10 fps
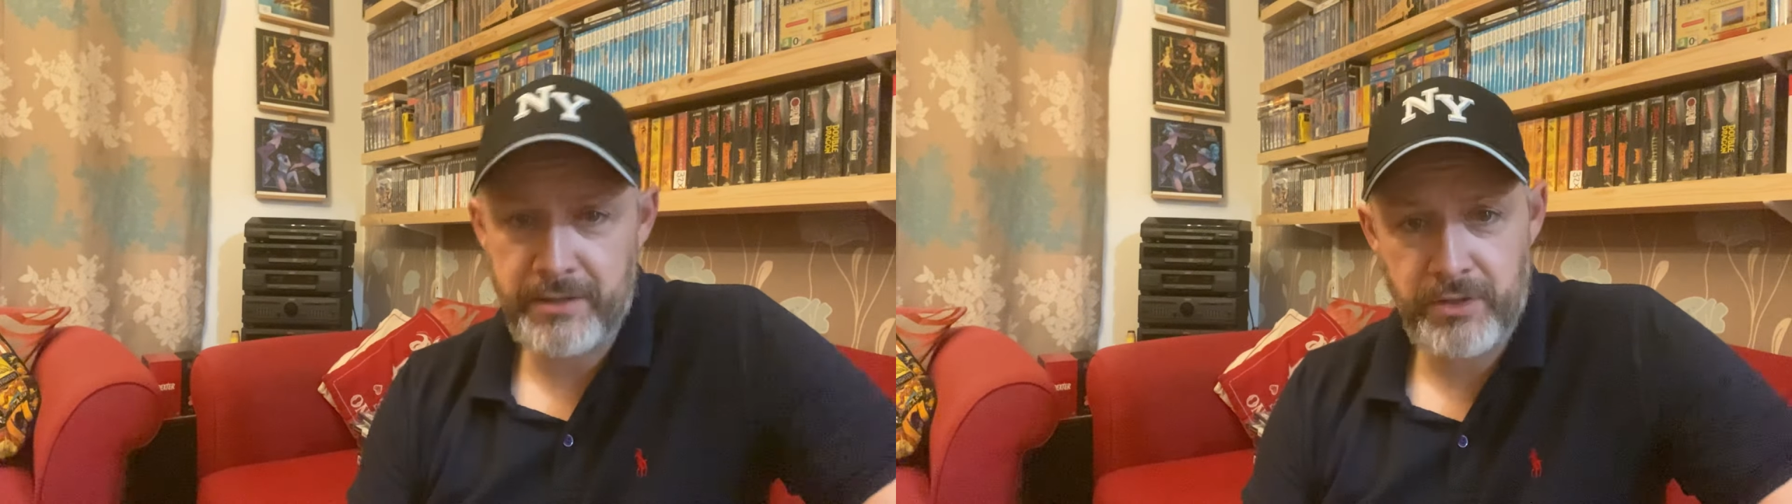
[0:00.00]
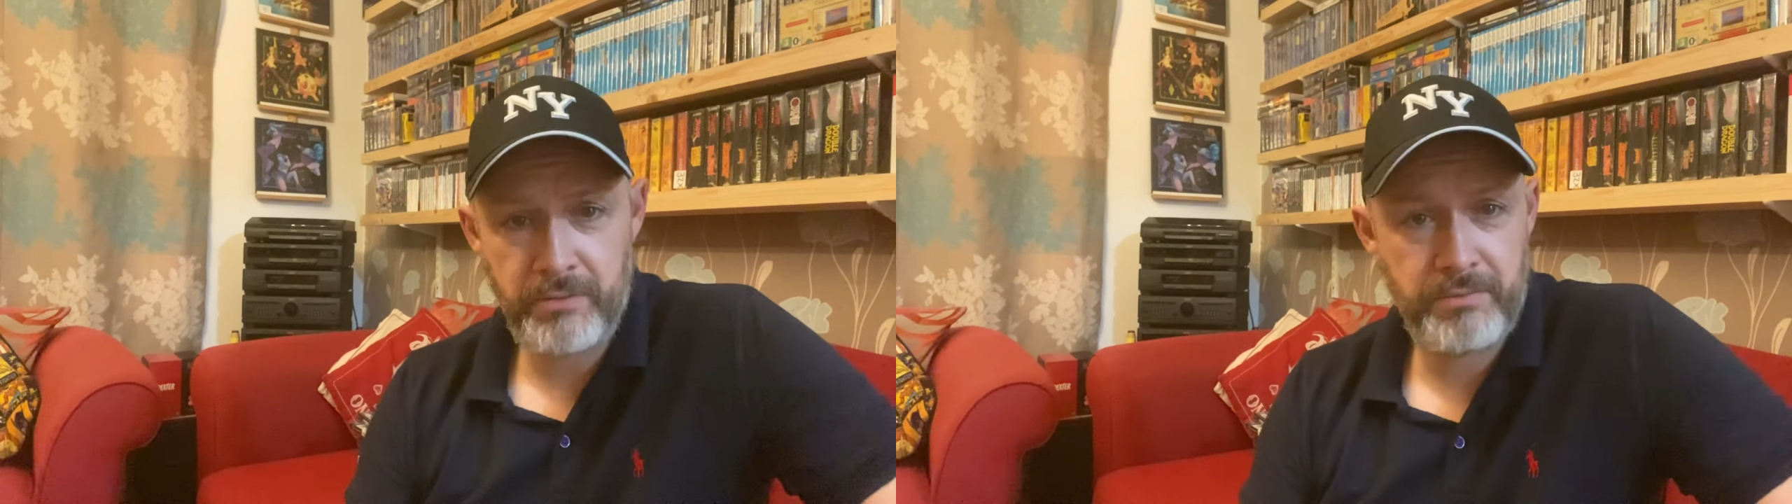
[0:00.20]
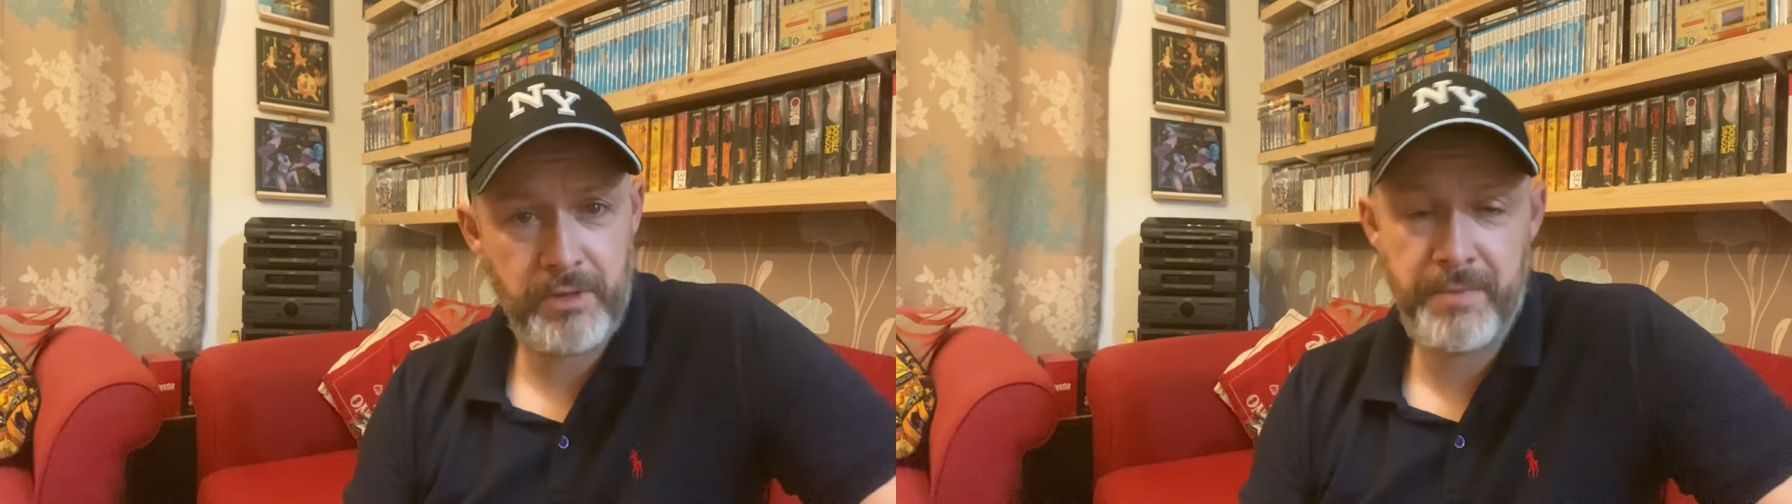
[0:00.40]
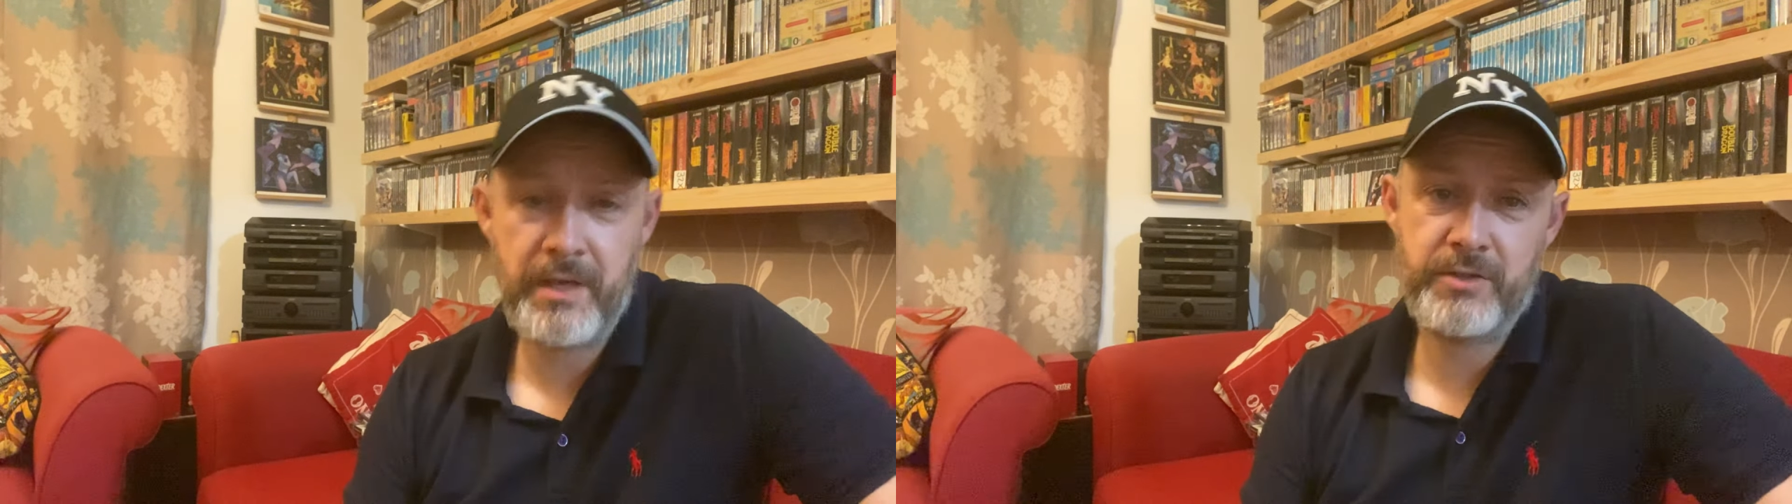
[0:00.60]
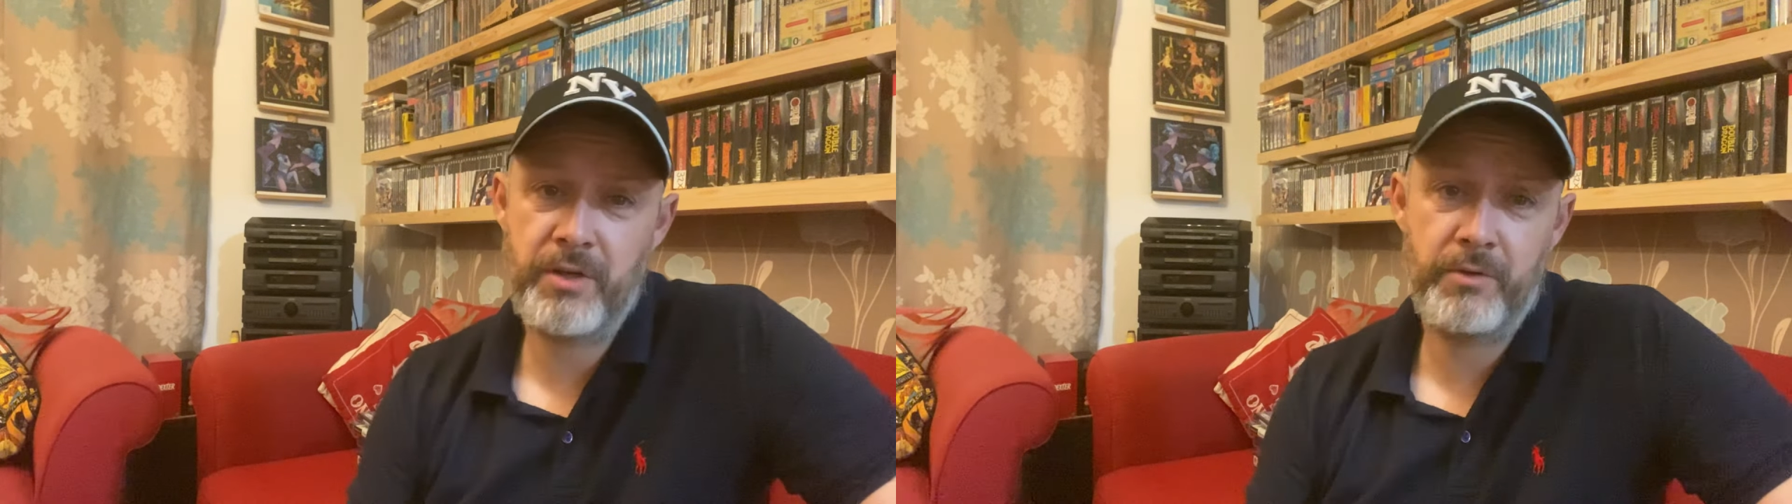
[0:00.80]
so it'd be
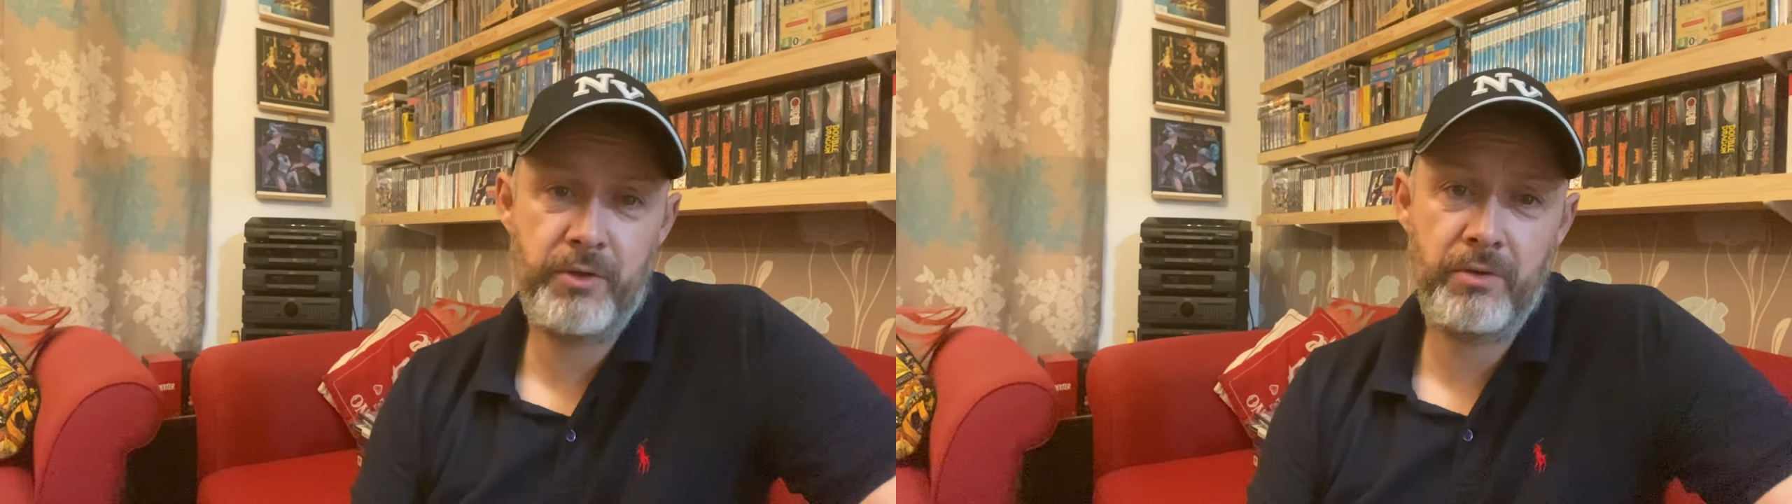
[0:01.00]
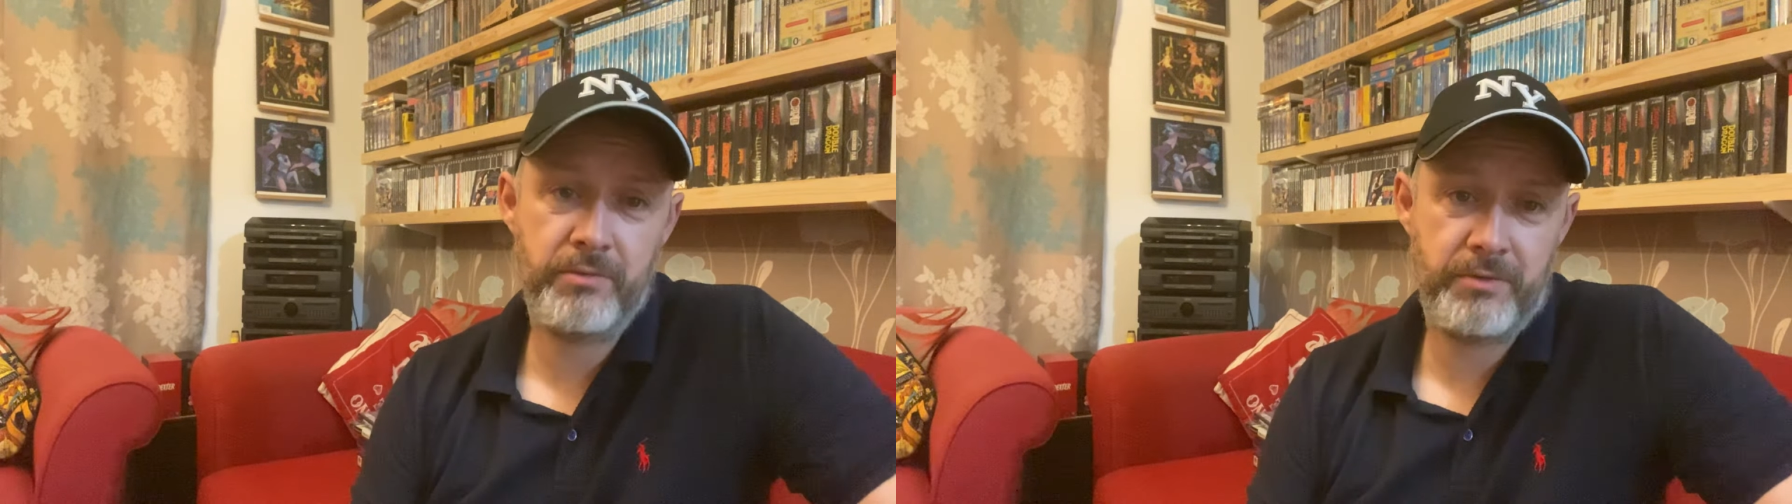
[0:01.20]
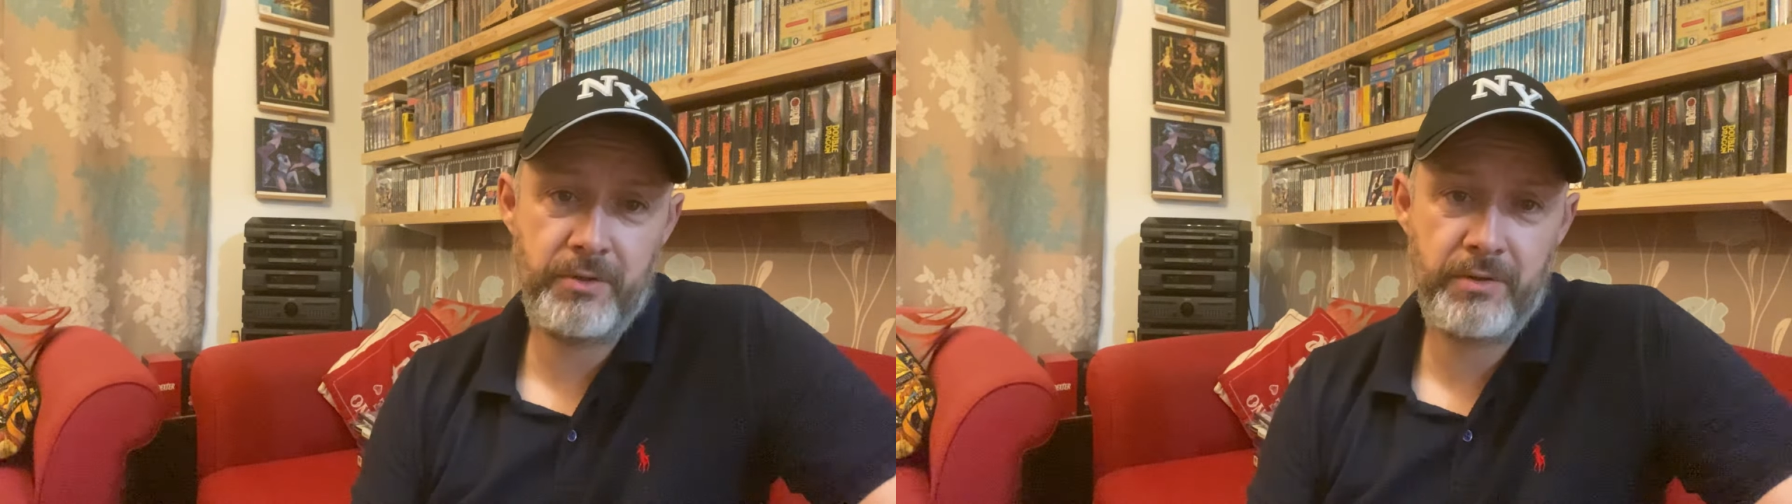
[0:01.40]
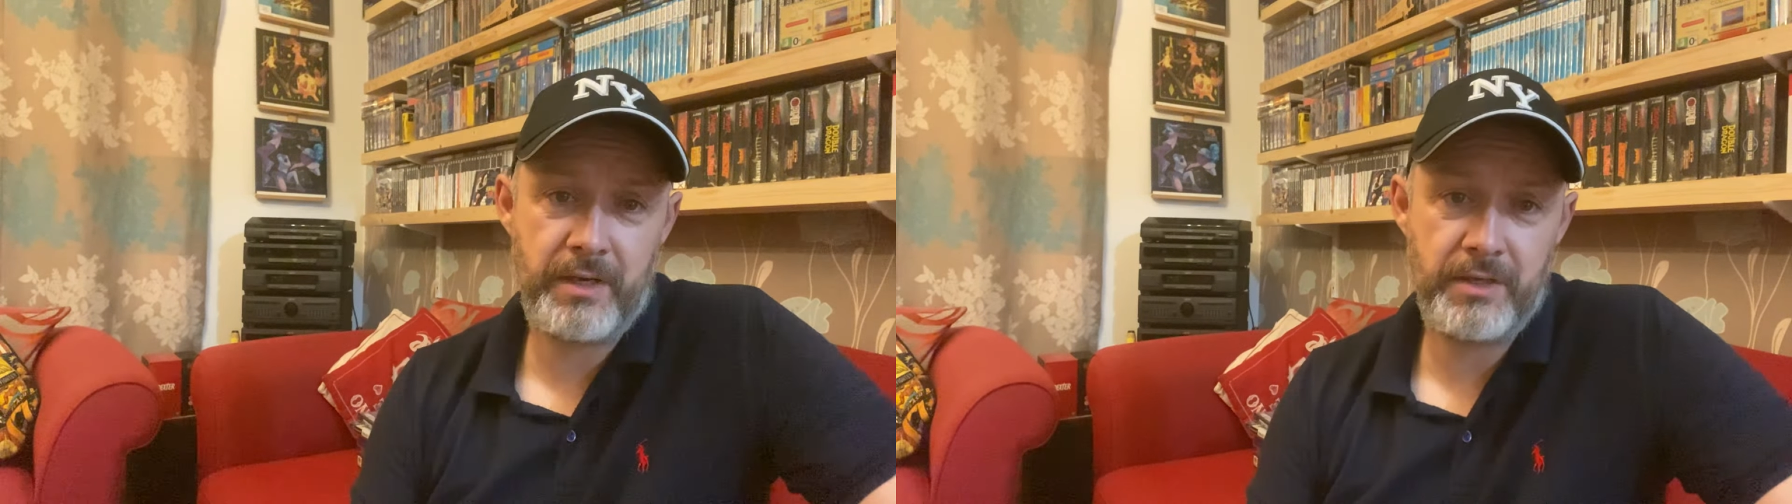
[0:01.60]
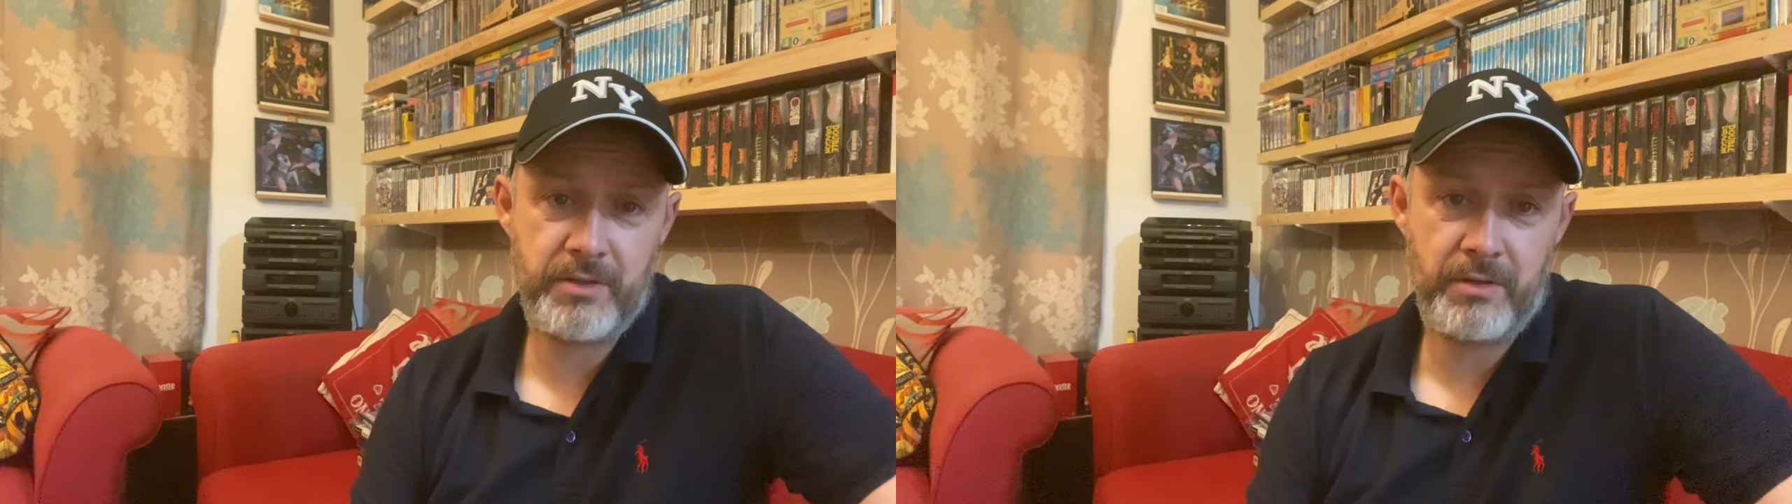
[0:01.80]
nice to know what your
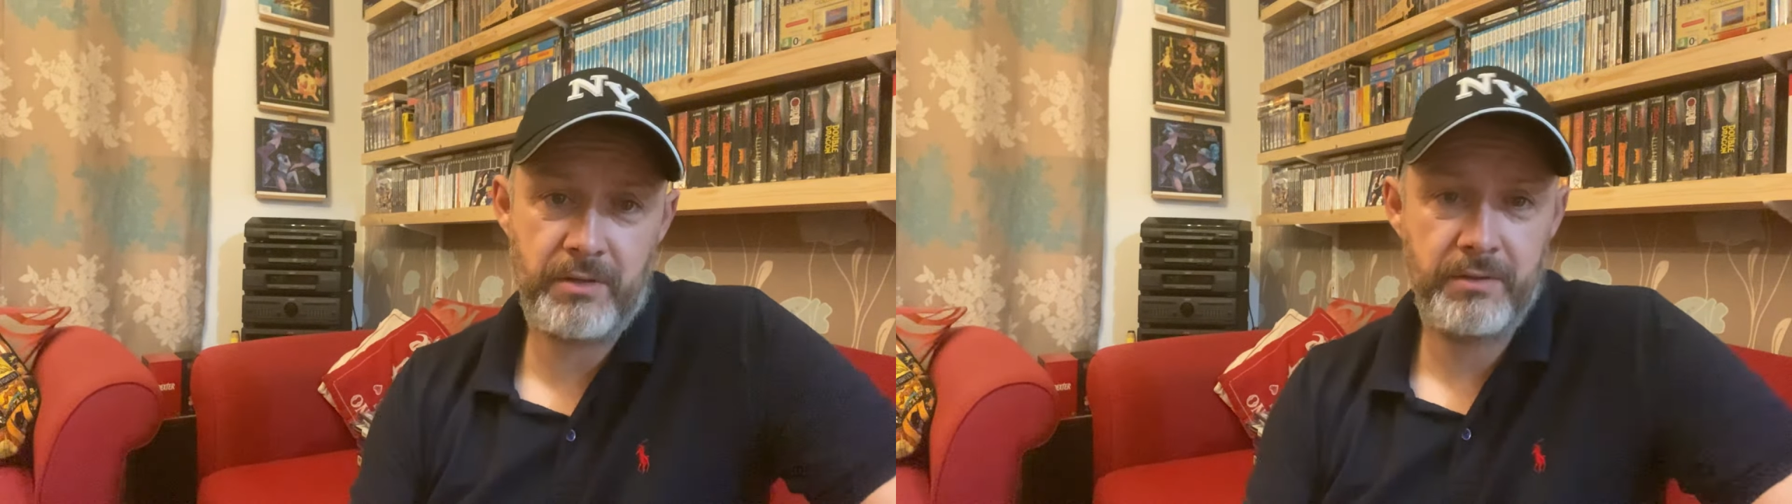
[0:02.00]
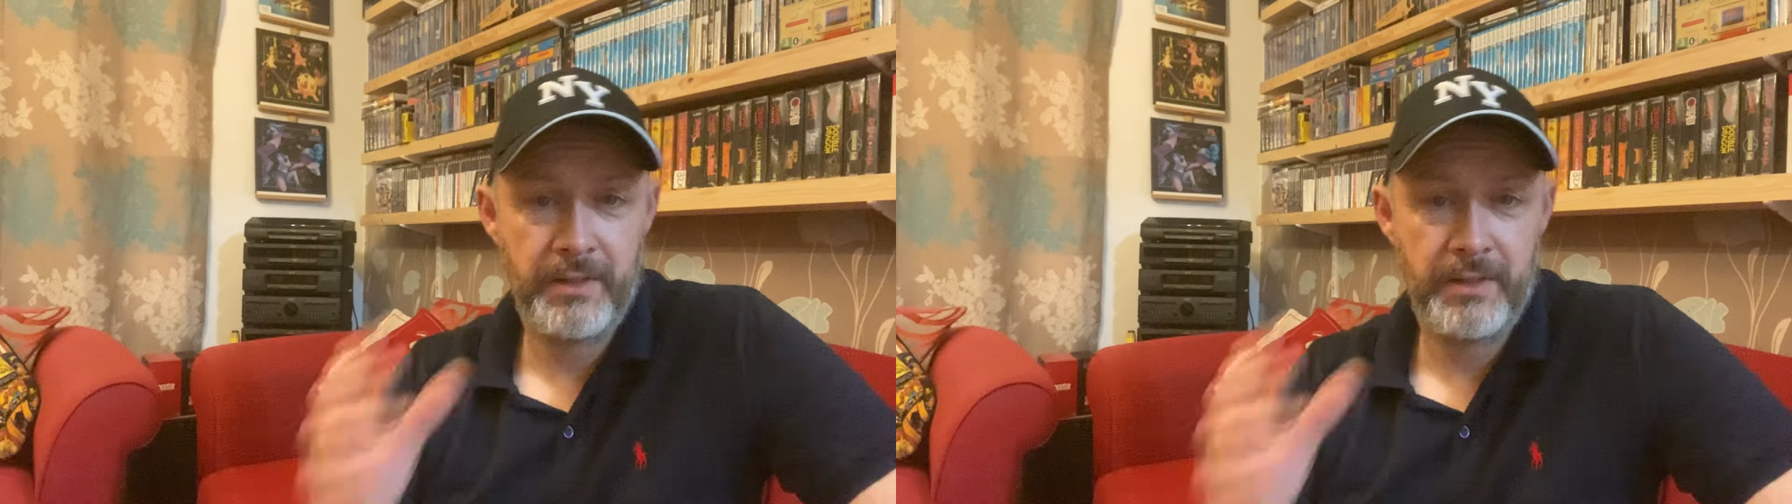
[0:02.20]
guys are,